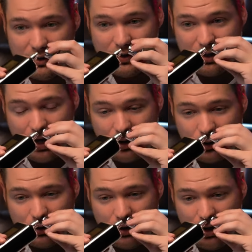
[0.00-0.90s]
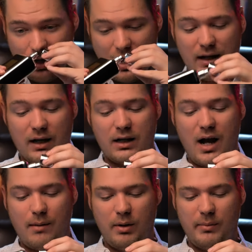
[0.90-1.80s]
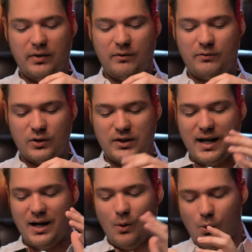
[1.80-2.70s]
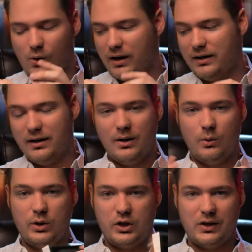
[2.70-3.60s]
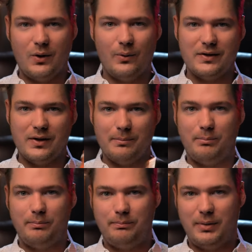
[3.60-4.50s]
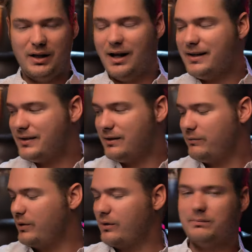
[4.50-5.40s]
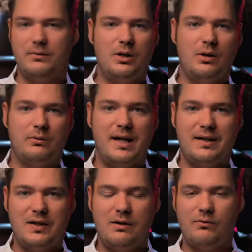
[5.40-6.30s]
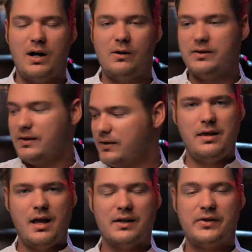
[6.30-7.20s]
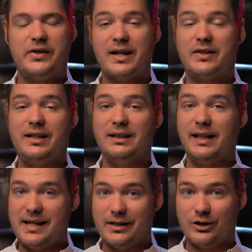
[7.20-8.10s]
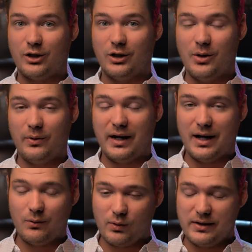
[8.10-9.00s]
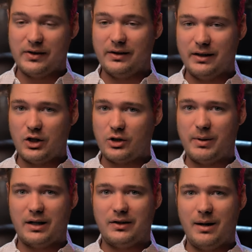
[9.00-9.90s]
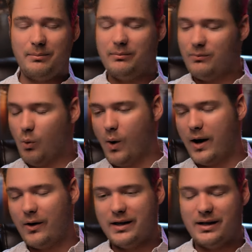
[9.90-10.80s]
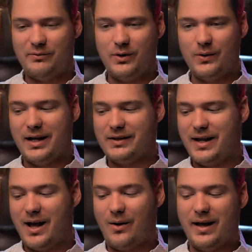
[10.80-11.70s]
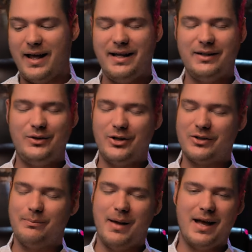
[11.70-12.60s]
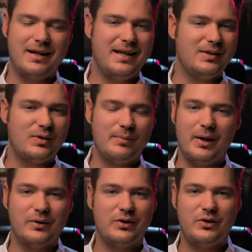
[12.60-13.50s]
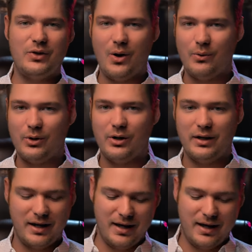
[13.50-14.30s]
thing, actually. I got a compliment the first day I wore it, which is always a plus if you're, you know, testing fragrances. A sexy Leighton cologne that I recently just picked up, wearing it a few days now, and it just, man, it smells so good.